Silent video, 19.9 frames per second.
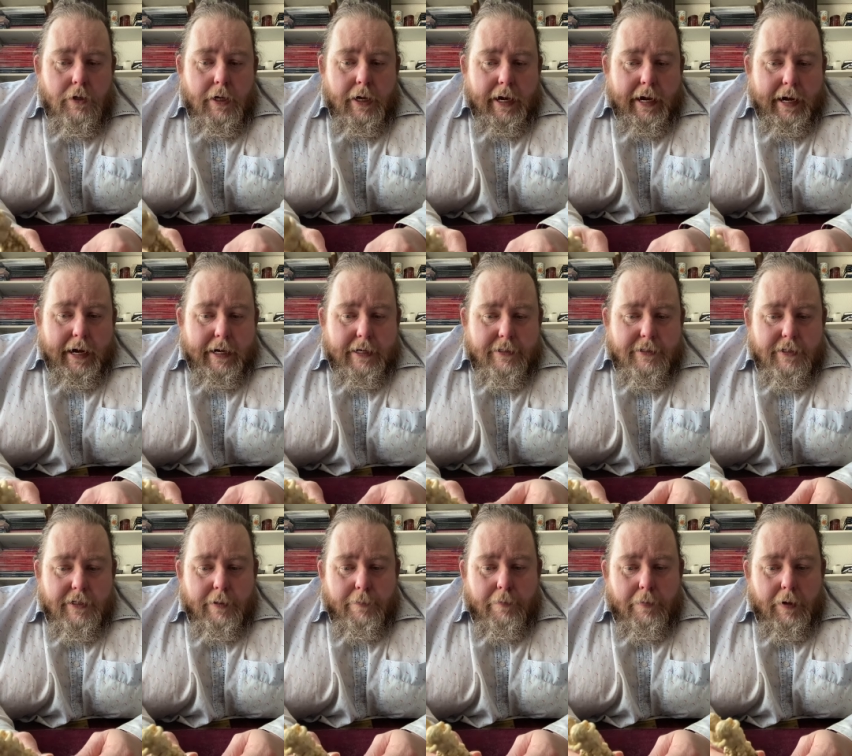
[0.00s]
as
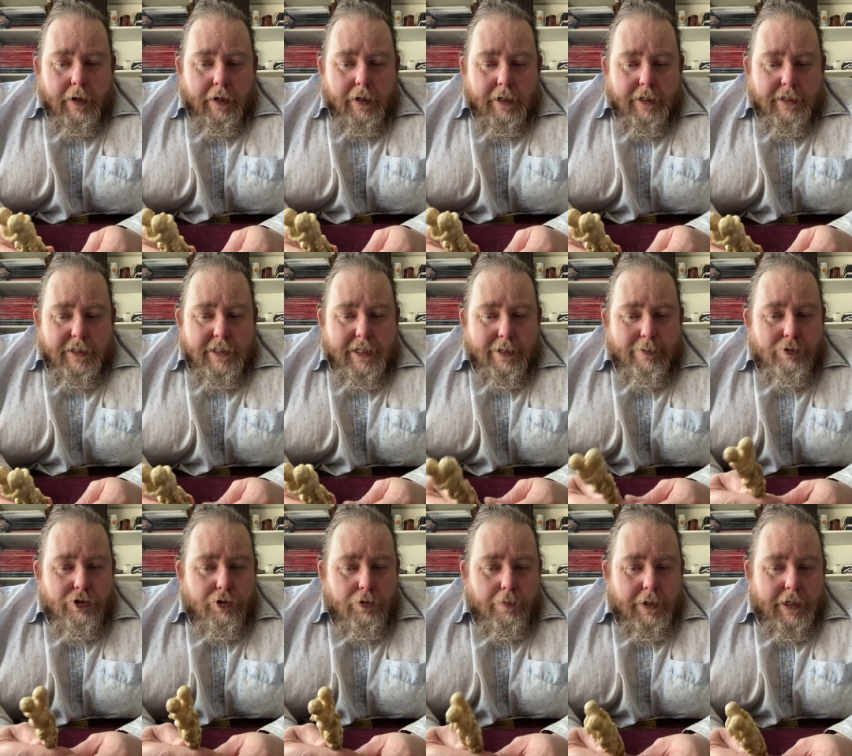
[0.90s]
an
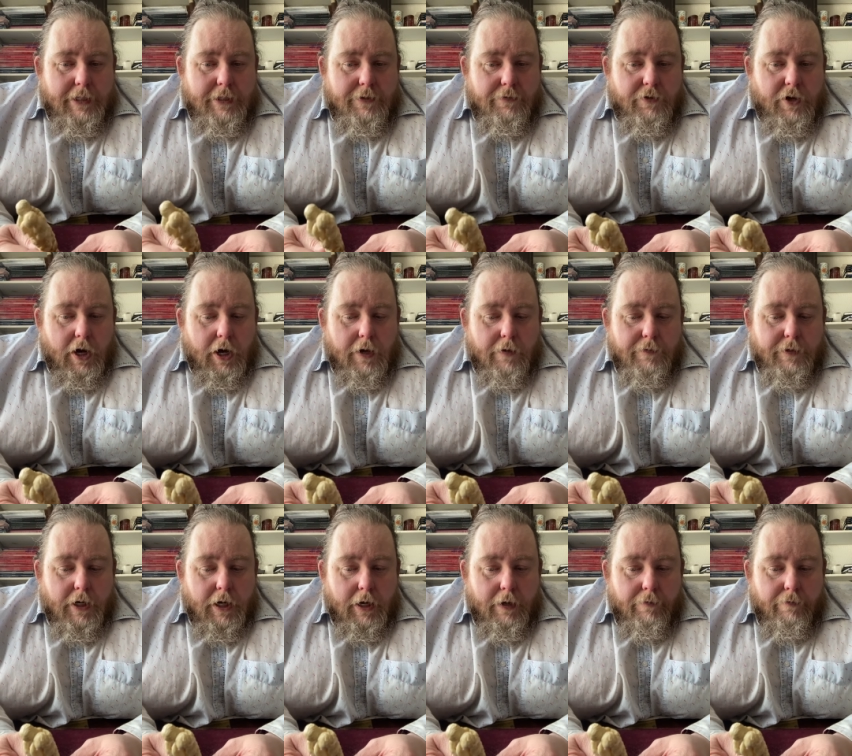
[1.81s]
exceptional piece of carved
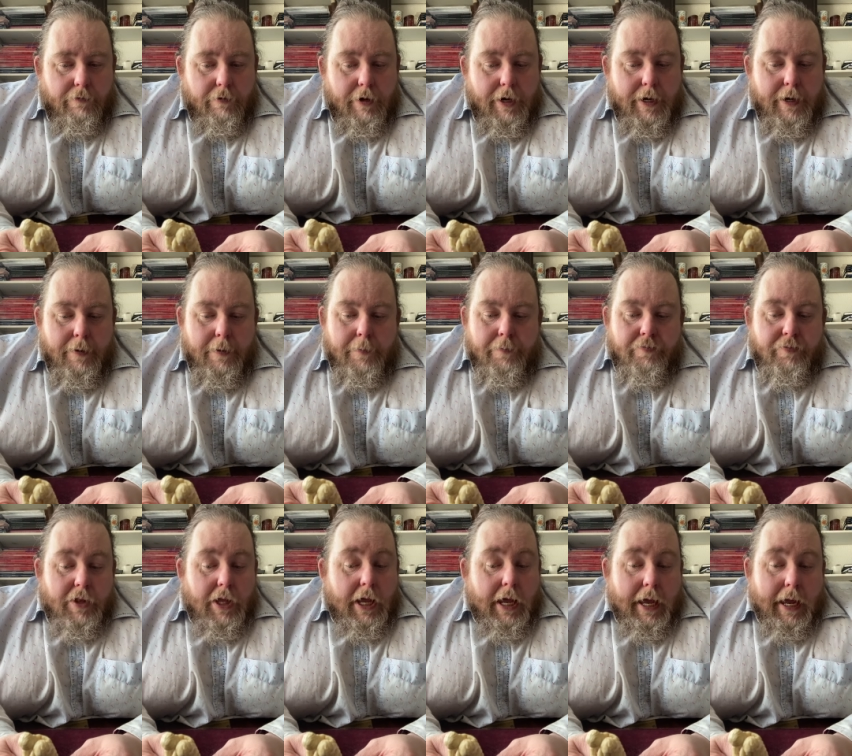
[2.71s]
ivory,
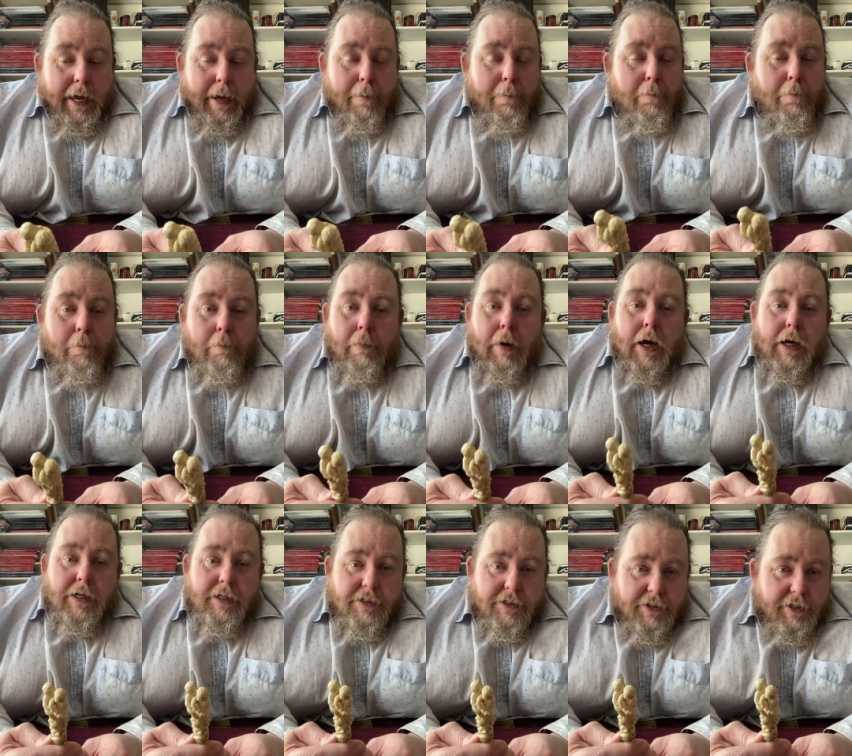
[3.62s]
it
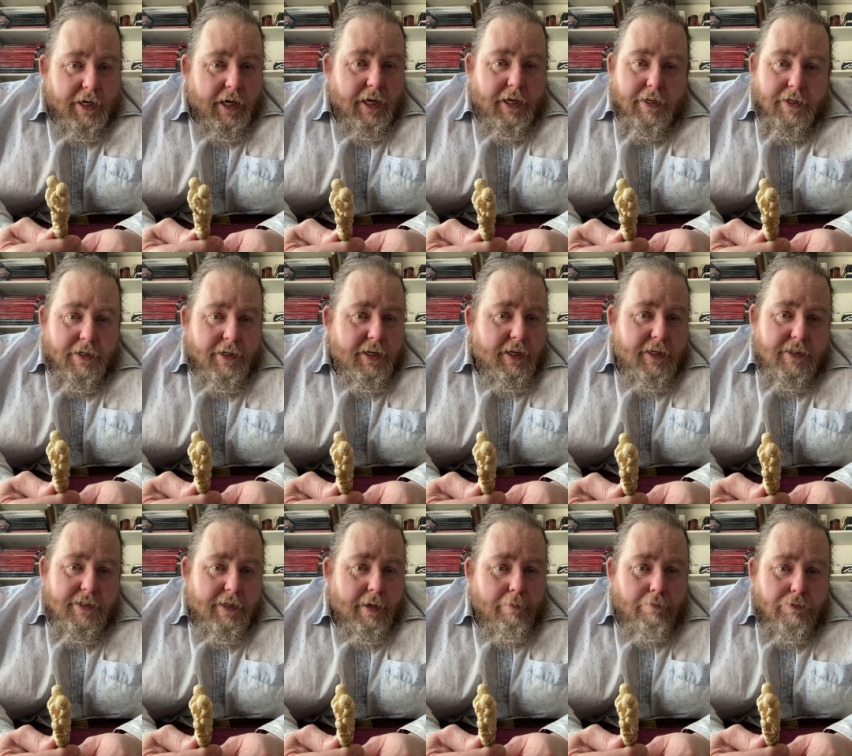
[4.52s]
might gain an
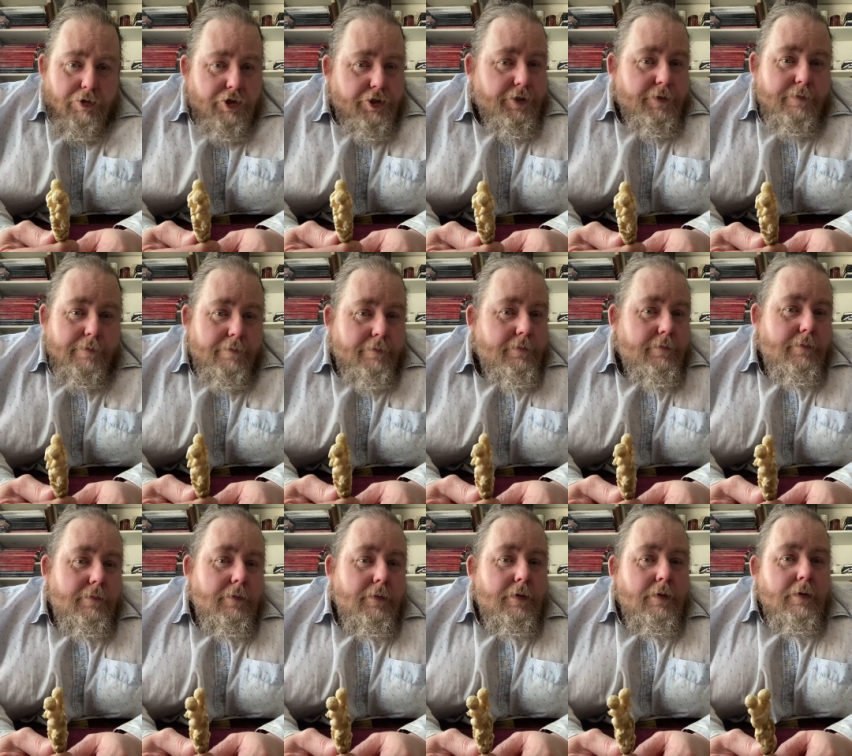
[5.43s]
exemption
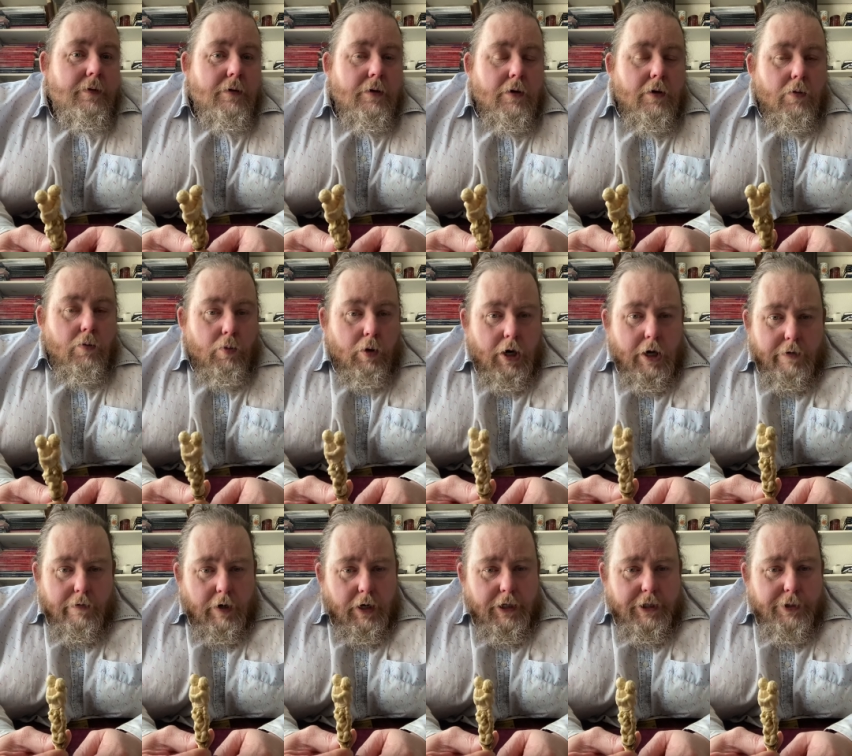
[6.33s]

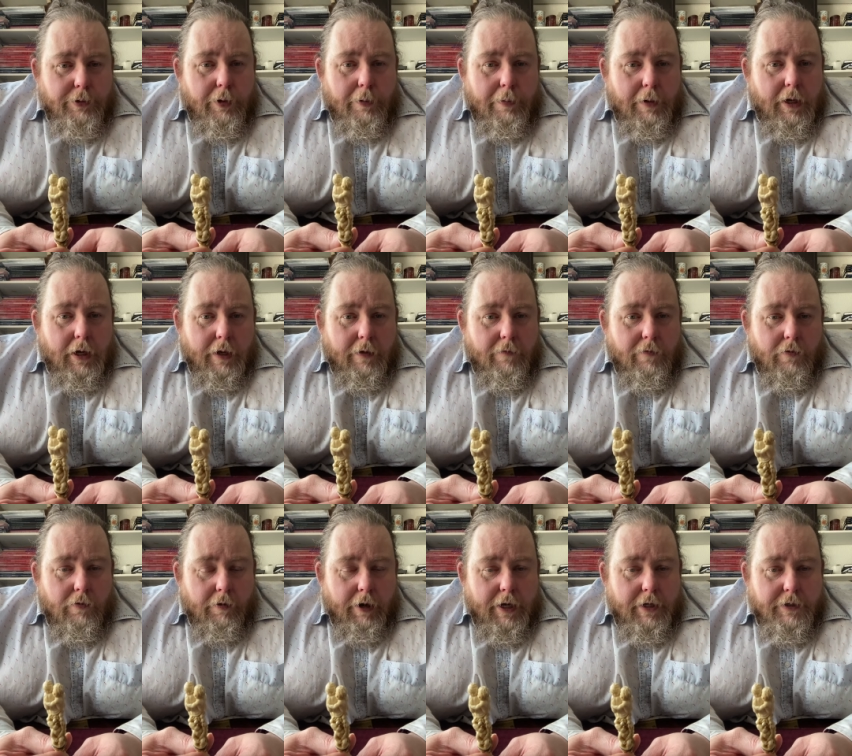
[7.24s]
were I to apply
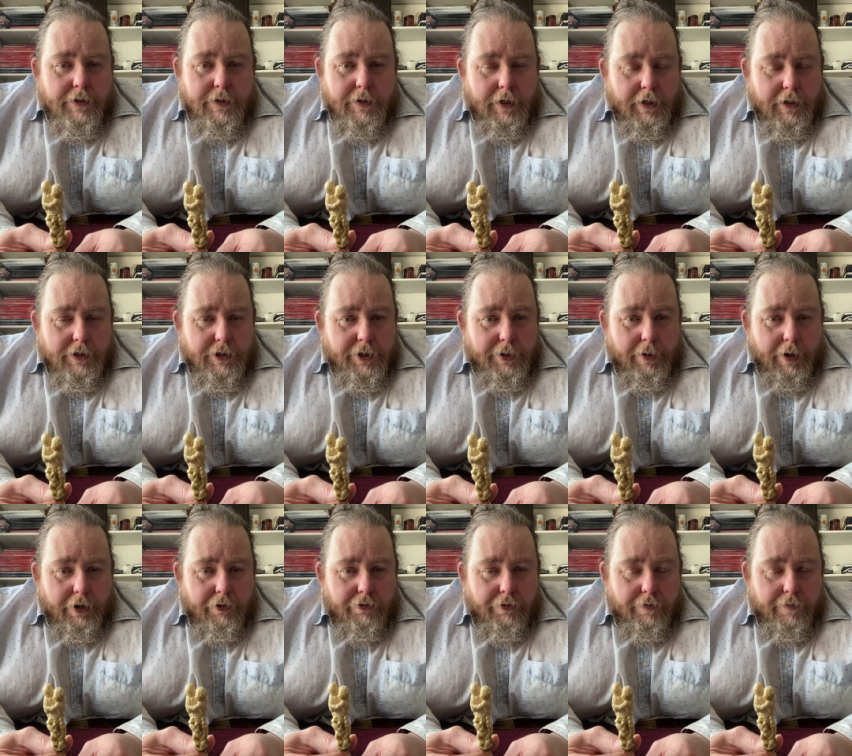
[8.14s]
for it at
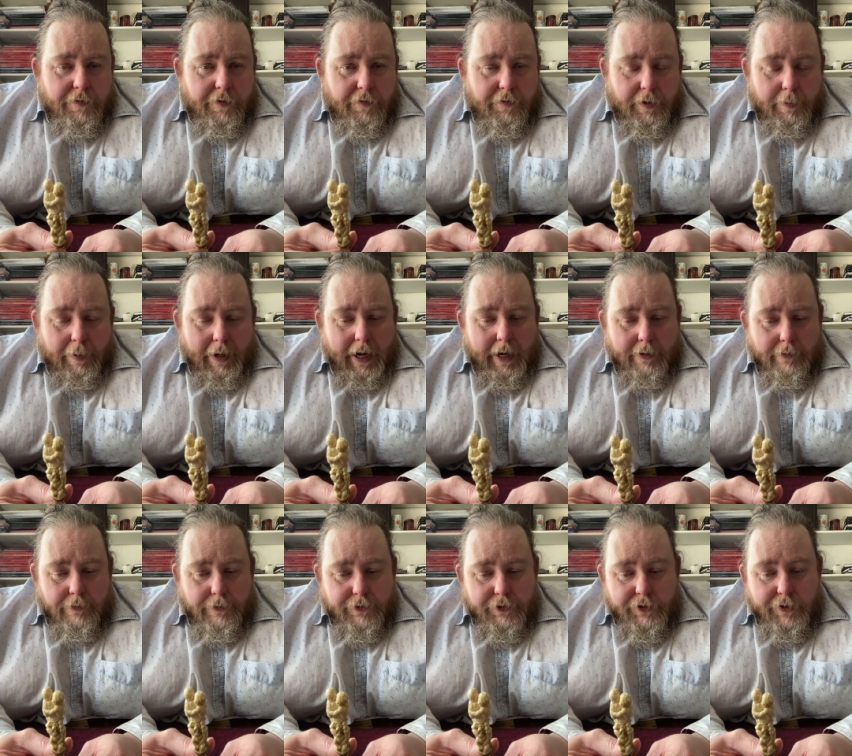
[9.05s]

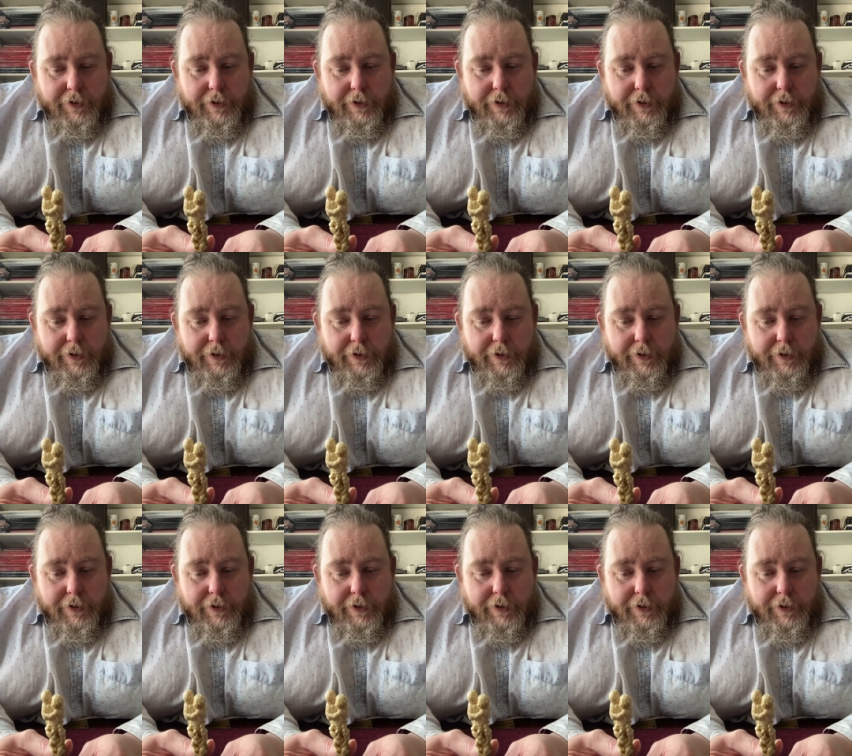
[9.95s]
£250.